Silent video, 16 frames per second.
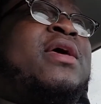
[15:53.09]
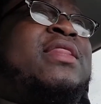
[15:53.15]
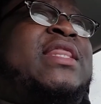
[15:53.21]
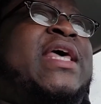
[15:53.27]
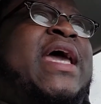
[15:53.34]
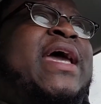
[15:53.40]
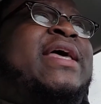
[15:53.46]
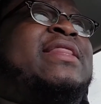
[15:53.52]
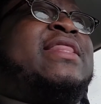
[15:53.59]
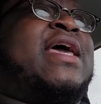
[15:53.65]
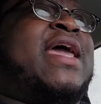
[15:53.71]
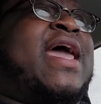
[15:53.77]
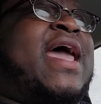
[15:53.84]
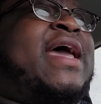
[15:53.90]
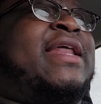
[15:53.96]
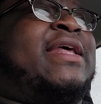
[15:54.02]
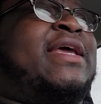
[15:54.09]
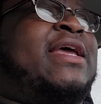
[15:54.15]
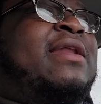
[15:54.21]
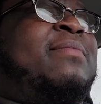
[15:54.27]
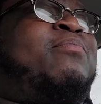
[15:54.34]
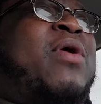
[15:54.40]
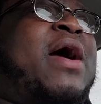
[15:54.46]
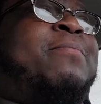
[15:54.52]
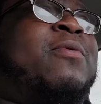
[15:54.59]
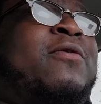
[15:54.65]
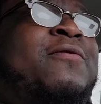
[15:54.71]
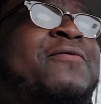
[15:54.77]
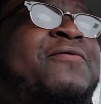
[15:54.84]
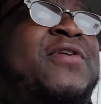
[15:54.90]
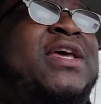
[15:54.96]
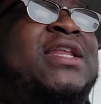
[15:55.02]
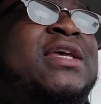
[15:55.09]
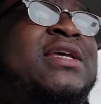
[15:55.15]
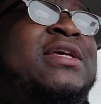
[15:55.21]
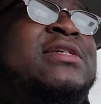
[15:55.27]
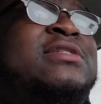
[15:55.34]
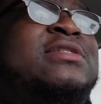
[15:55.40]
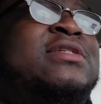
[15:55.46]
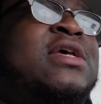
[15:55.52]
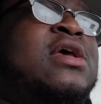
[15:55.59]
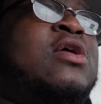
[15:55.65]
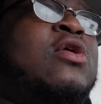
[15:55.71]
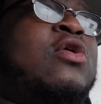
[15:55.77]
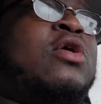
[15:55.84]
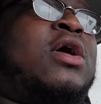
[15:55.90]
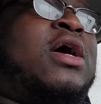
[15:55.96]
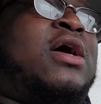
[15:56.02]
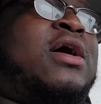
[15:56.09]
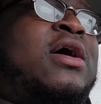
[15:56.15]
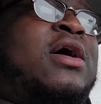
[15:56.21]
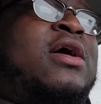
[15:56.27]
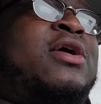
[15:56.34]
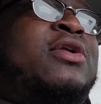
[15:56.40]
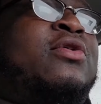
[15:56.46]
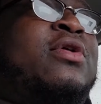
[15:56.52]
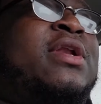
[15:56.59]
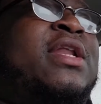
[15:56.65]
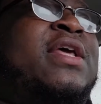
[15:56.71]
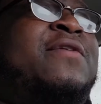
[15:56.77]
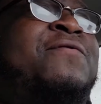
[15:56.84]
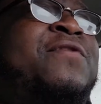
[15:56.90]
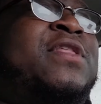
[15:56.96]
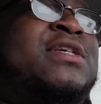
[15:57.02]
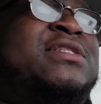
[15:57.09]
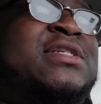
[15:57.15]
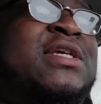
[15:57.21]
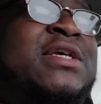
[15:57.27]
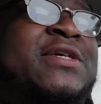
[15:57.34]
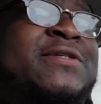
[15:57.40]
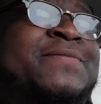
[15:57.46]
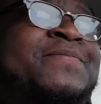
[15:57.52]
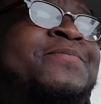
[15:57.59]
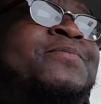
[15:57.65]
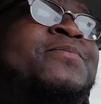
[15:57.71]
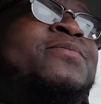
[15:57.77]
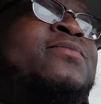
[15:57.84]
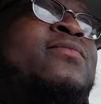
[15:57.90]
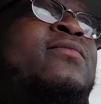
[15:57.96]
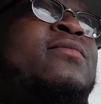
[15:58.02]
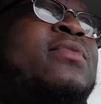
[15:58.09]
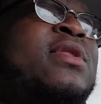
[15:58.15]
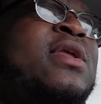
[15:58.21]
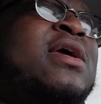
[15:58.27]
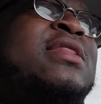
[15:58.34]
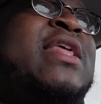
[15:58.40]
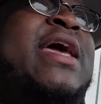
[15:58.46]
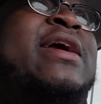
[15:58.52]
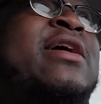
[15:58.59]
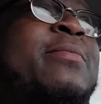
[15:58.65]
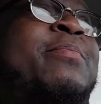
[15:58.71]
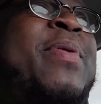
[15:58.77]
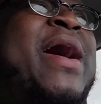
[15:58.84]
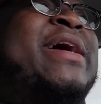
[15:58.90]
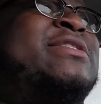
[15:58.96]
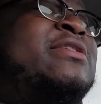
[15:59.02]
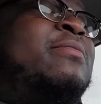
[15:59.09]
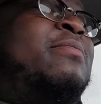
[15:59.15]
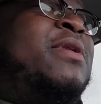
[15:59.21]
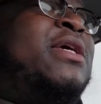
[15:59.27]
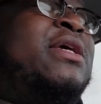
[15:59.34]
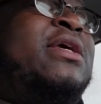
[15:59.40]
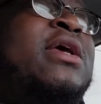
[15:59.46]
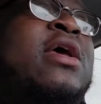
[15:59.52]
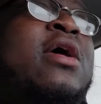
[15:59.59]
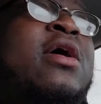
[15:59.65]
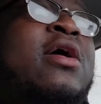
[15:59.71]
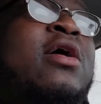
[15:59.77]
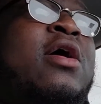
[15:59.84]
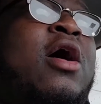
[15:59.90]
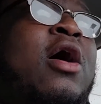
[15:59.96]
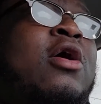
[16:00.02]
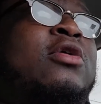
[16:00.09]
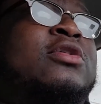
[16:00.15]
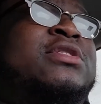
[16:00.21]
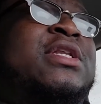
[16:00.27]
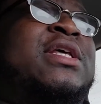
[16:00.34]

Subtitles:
that they had improper fittings underneath the sink that could possibly cause